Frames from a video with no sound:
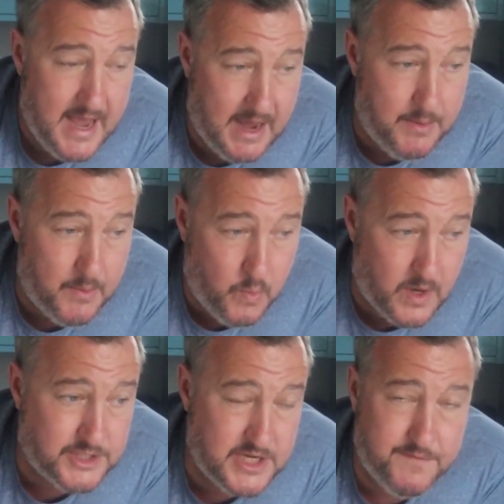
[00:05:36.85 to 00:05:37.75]
And
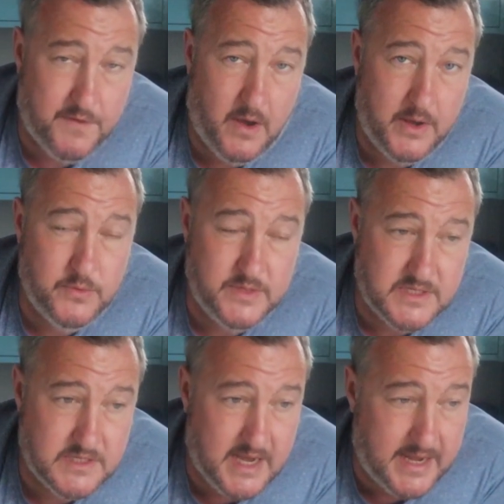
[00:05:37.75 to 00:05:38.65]
one chef I always
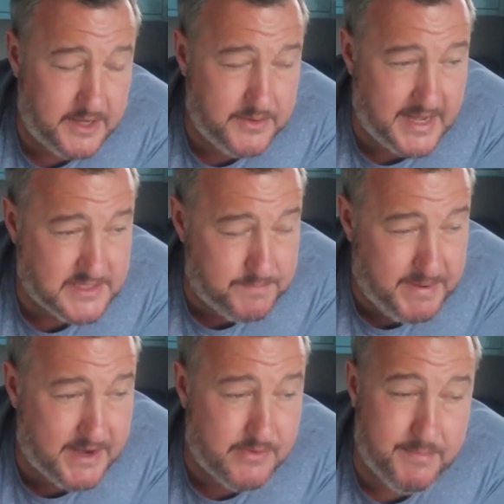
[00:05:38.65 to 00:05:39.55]
say who gets a
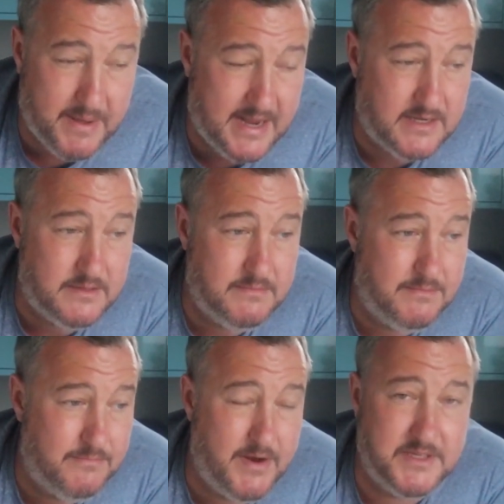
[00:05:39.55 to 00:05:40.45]
bad rep, and
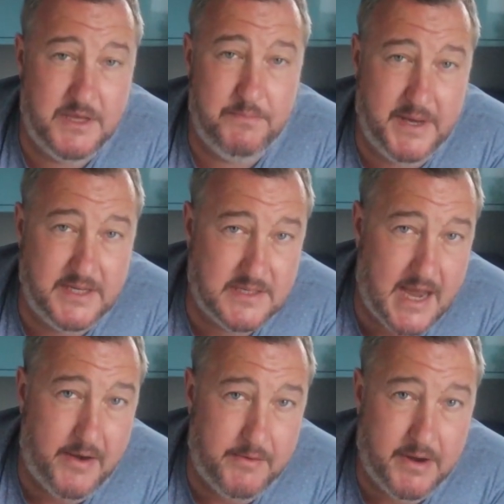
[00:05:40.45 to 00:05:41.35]
rest in peace
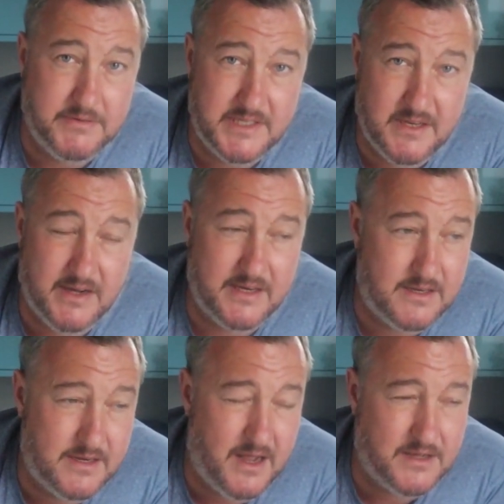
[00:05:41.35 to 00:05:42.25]
Gary Rhodes, he died
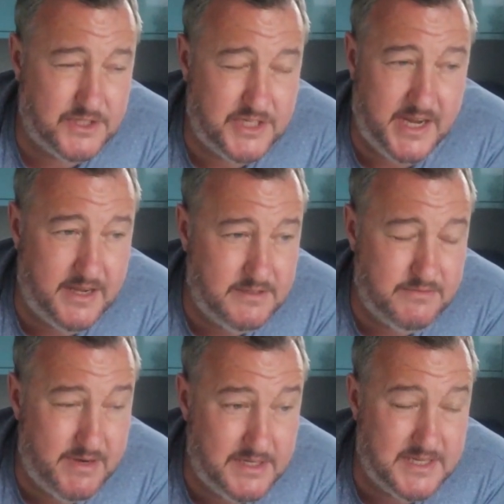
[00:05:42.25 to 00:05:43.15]
last year, it's
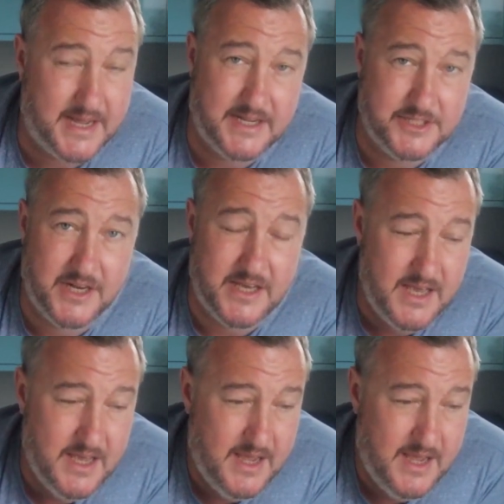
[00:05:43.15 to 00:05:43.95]
really sad actually.